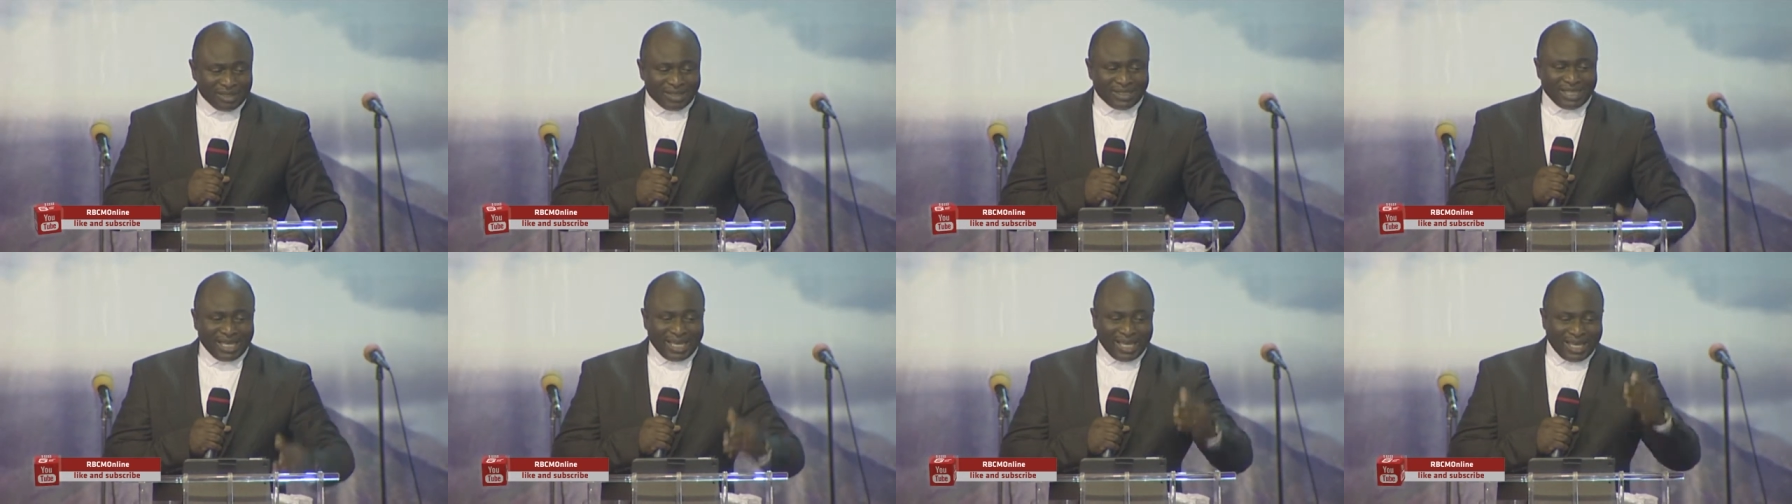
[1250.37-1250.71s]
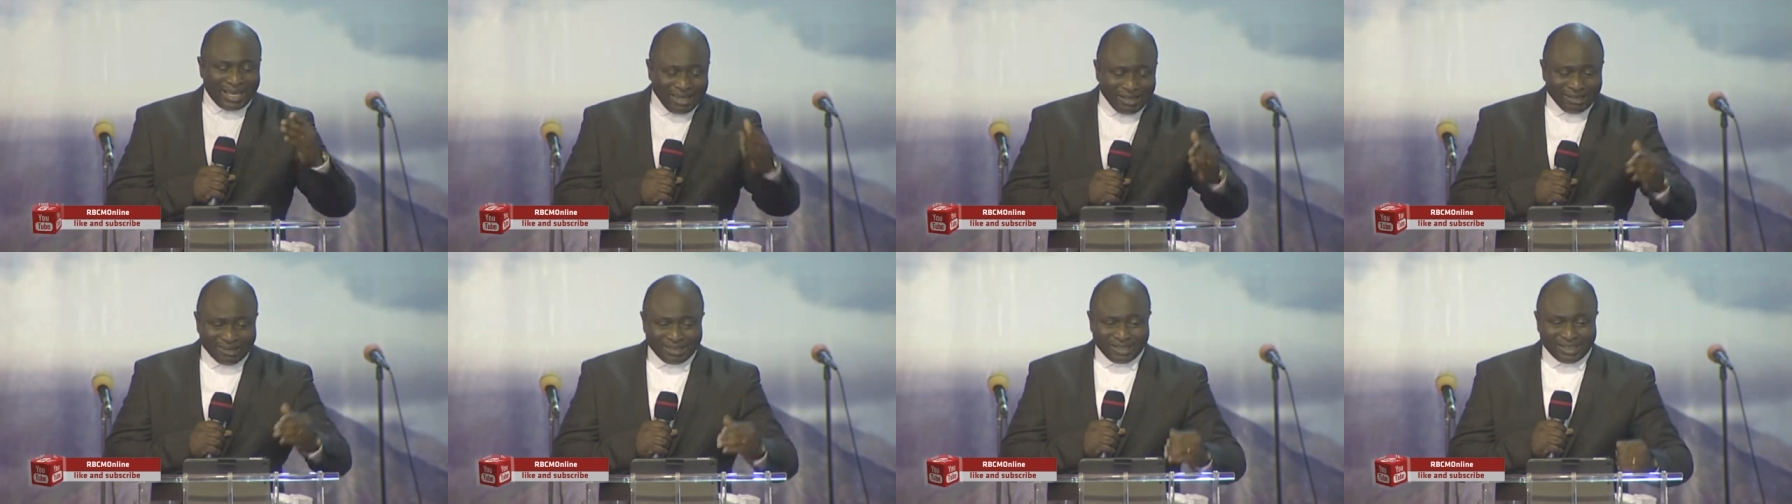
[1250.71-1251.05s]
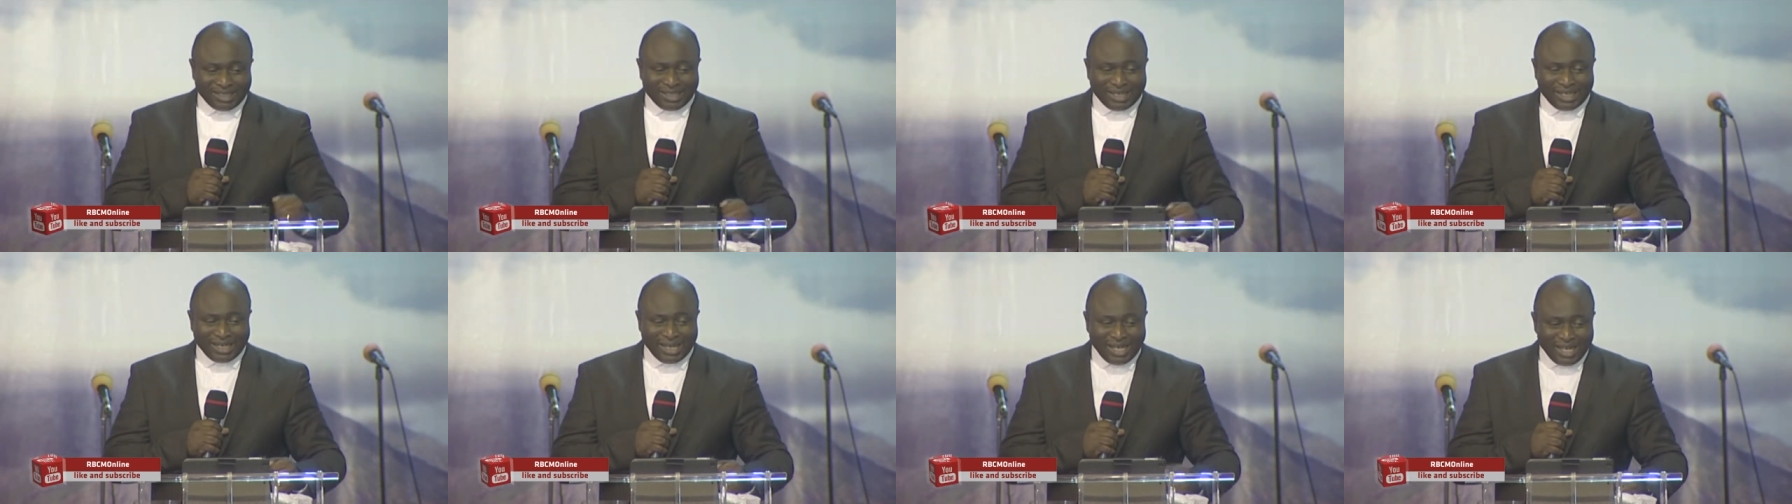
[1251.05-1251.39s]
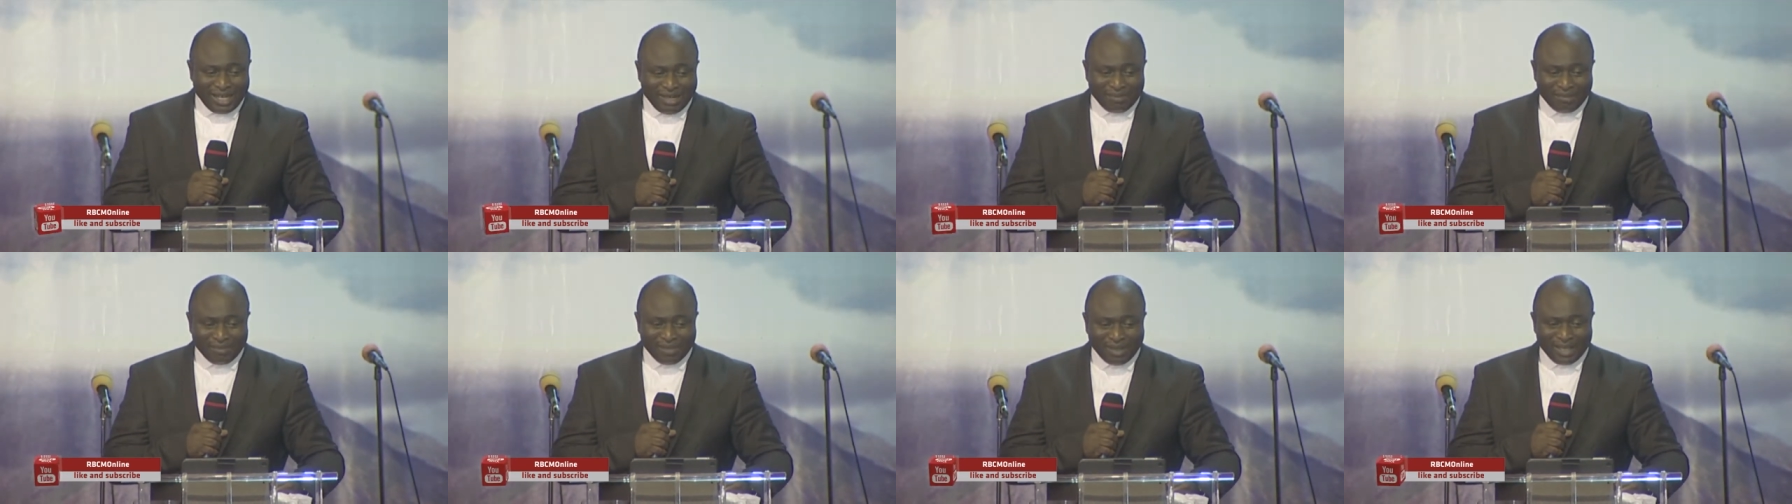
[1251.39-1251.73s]
they healed in the
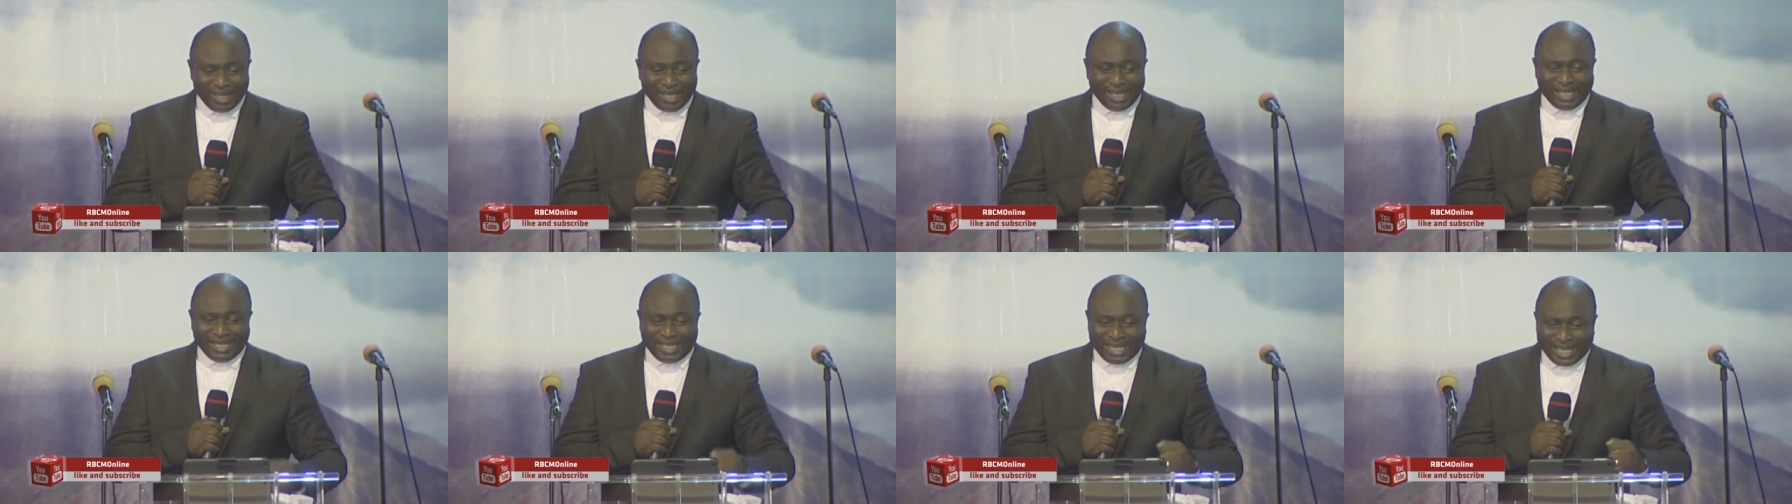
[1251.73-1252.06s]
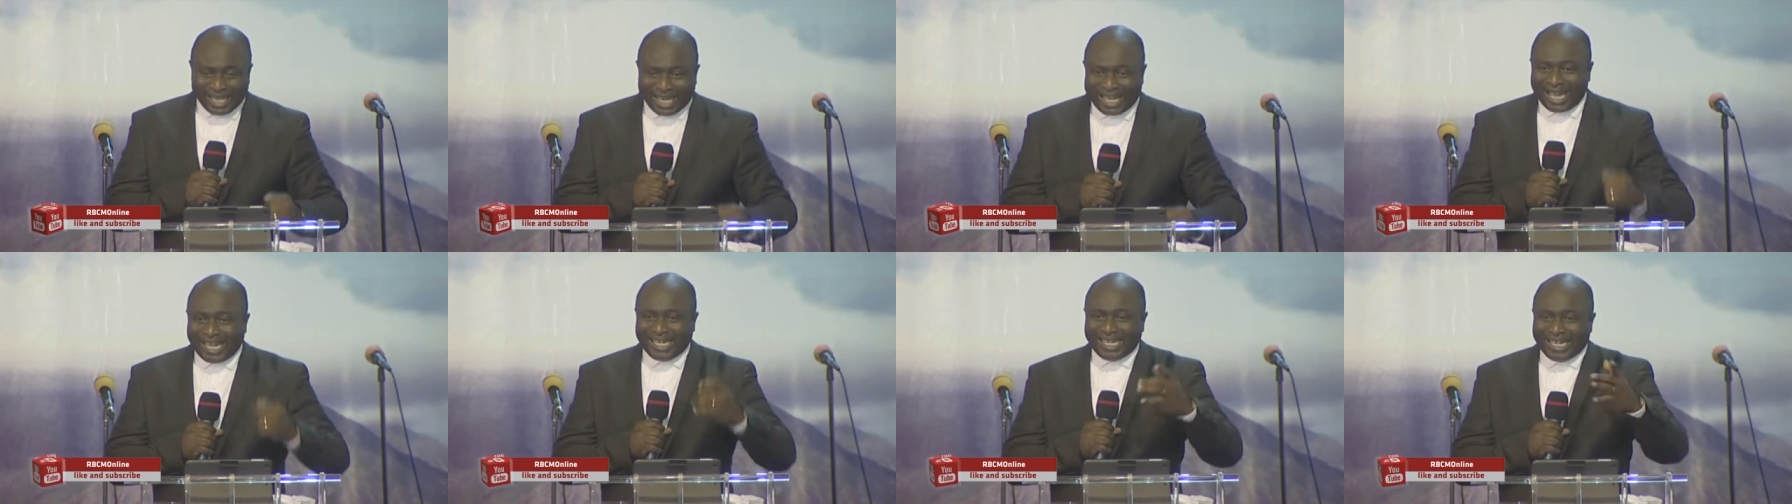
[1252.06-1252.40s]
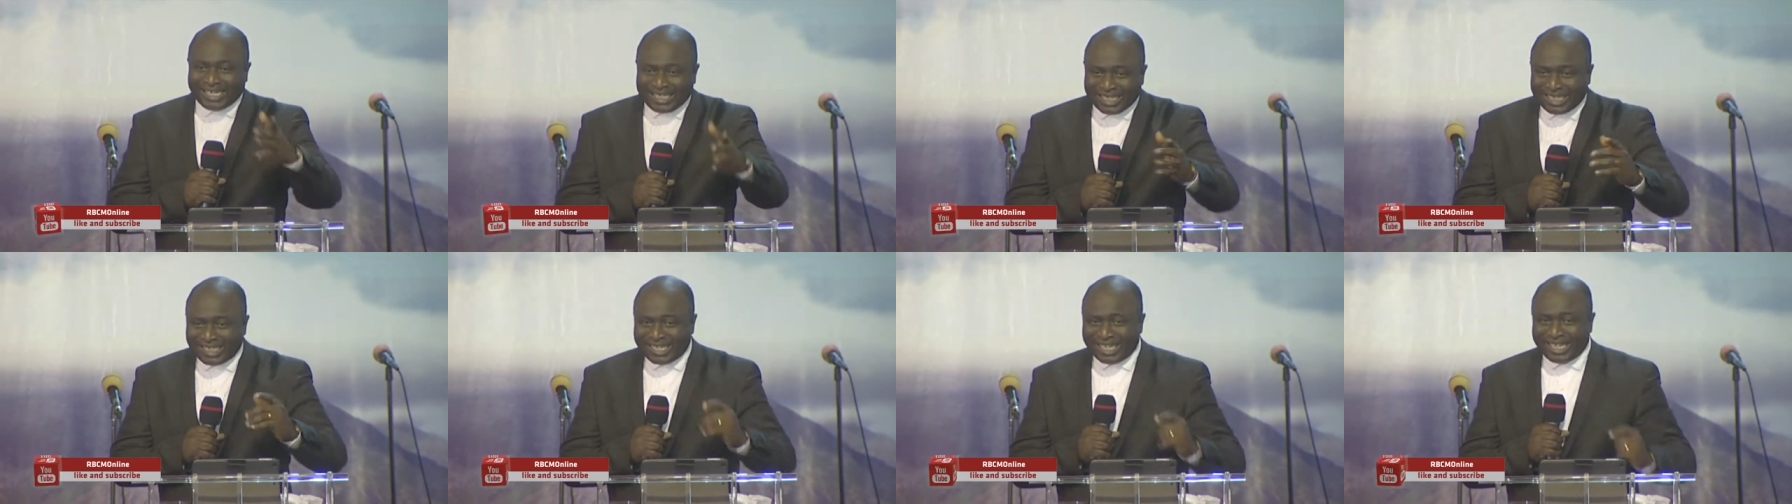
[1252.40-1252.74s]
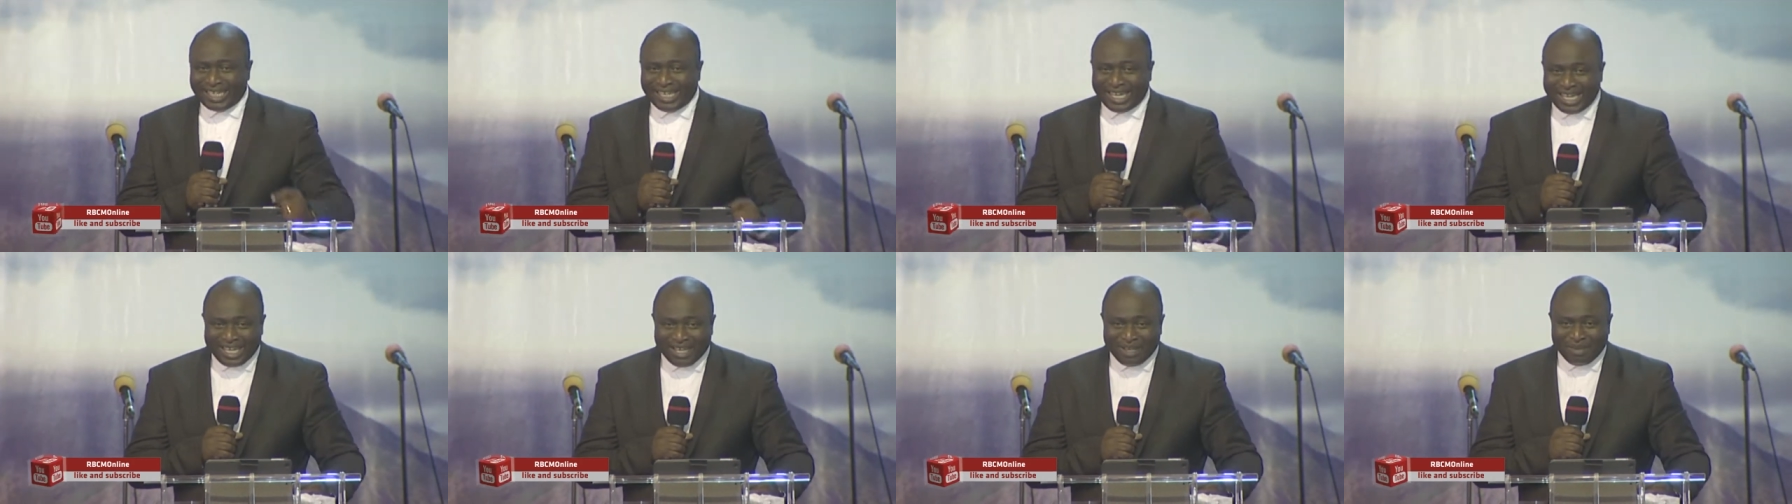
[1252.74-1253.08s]
name, they gathered in the
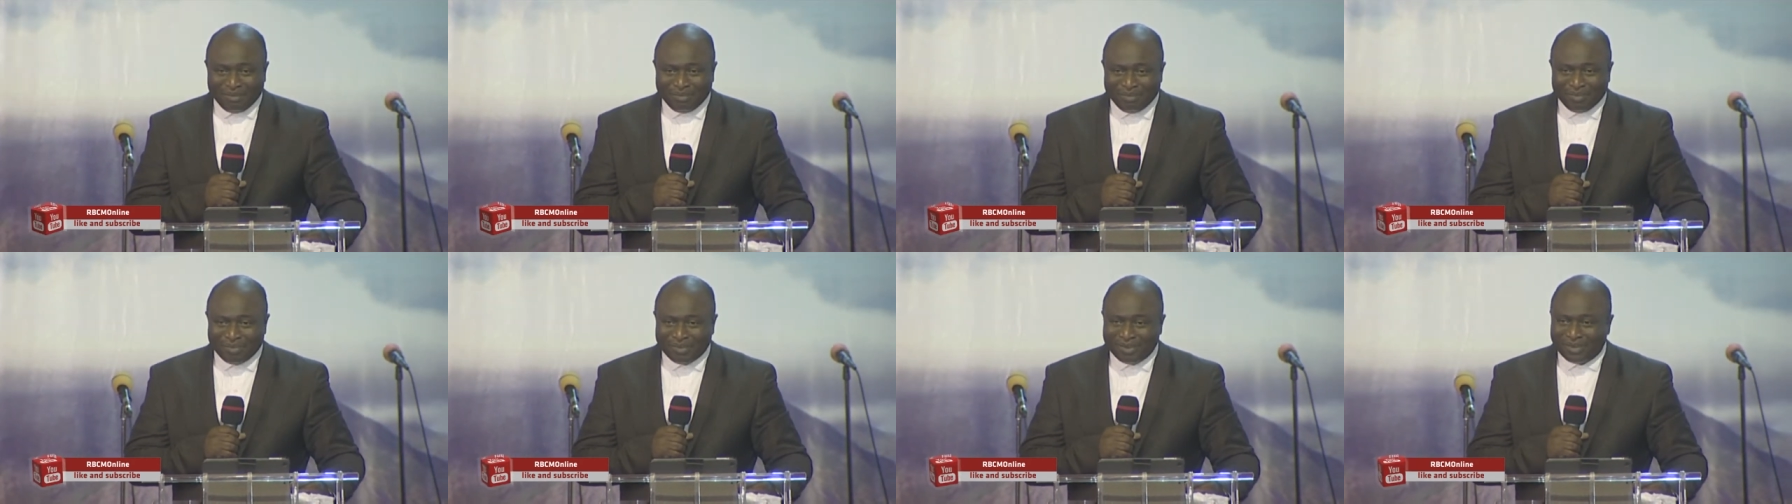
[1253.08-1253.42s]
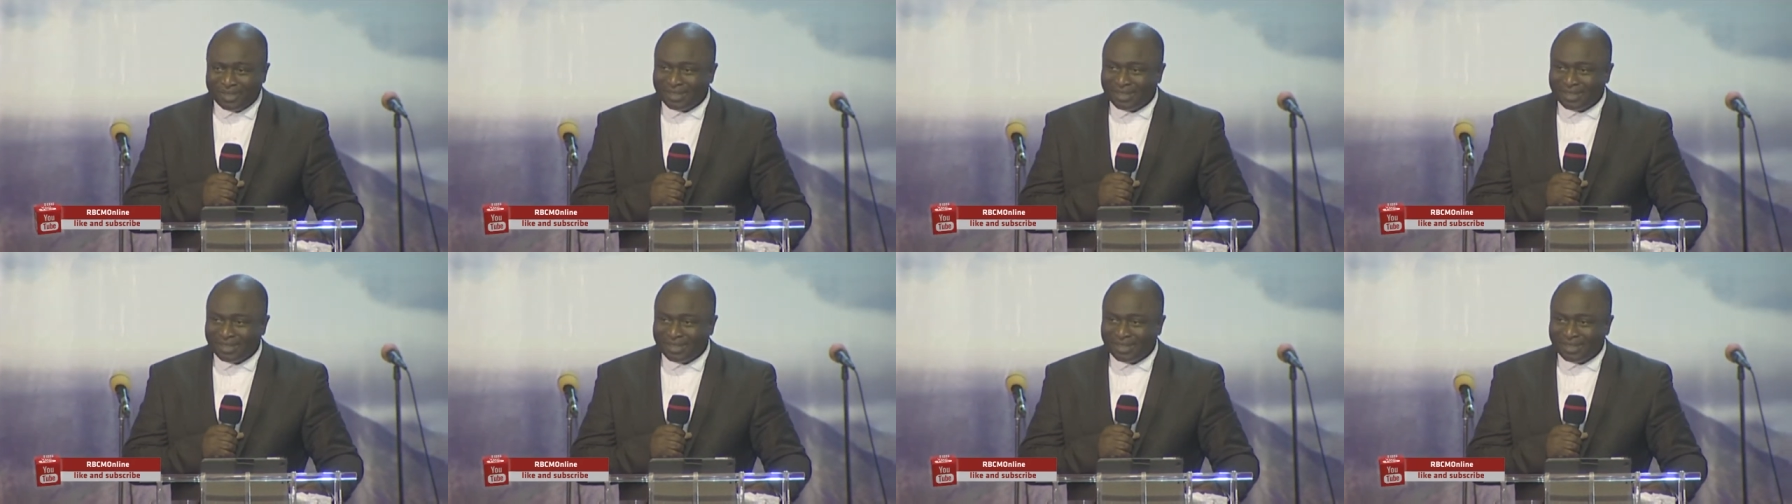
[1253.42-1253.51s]
name.